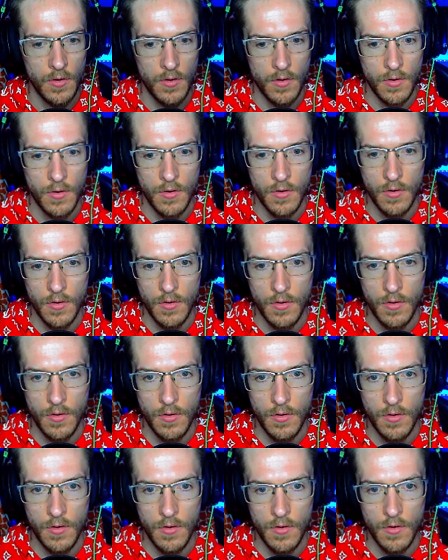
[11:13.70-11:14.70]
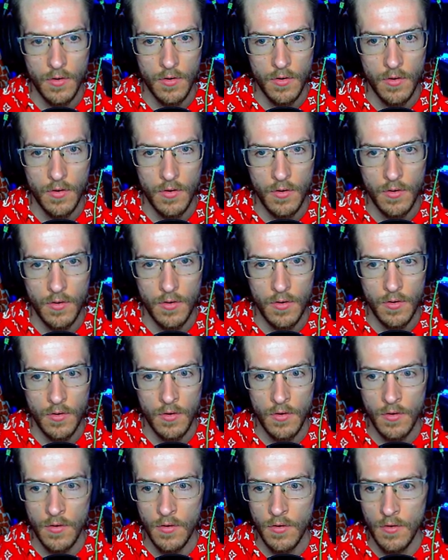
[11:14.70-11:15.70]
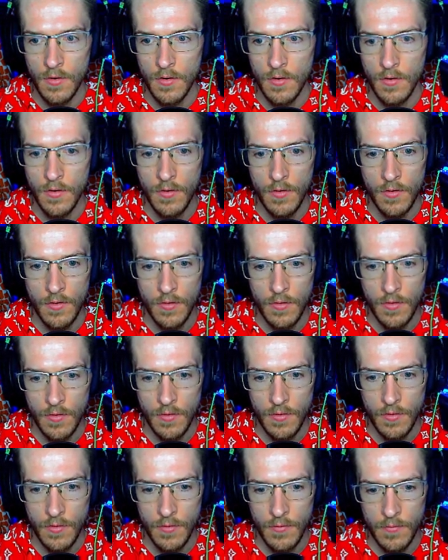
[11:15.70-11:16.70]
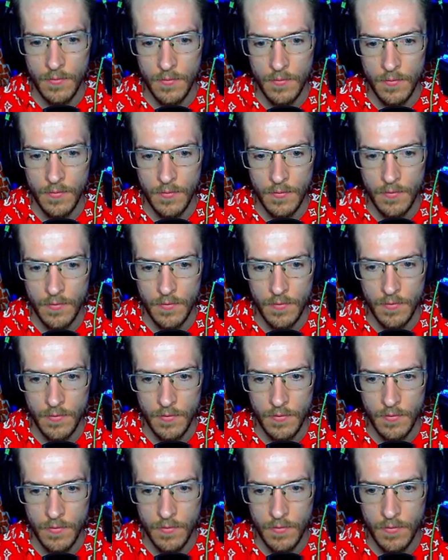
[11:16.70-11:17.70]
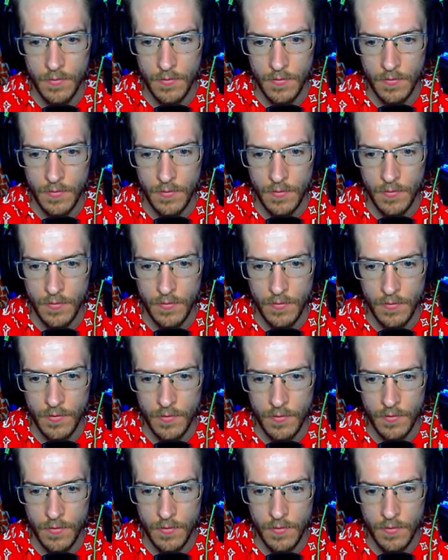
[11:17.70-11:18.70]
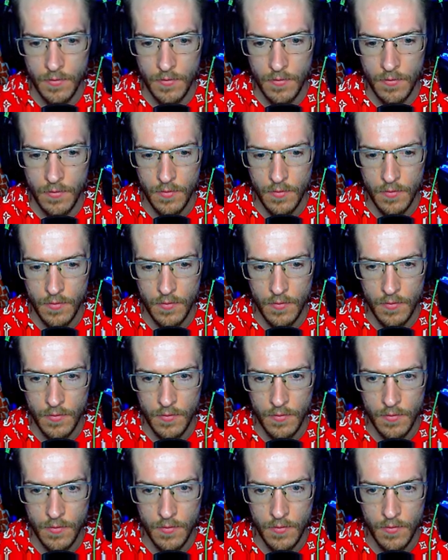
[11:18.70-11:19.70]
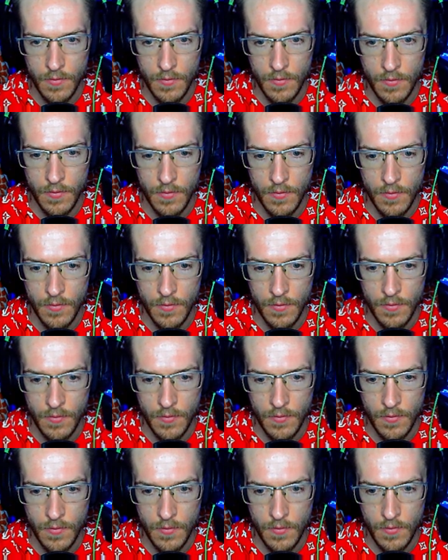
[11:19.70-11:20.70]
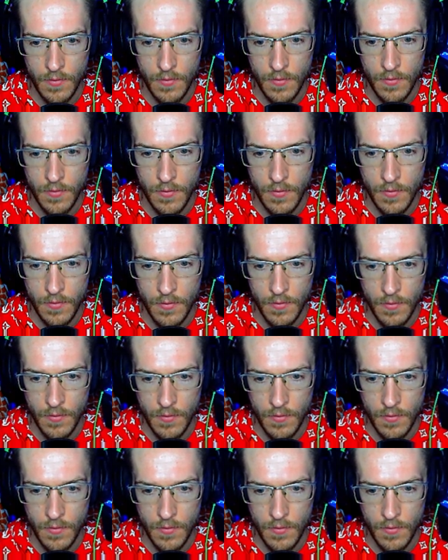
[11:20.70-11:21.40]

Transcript: (silence)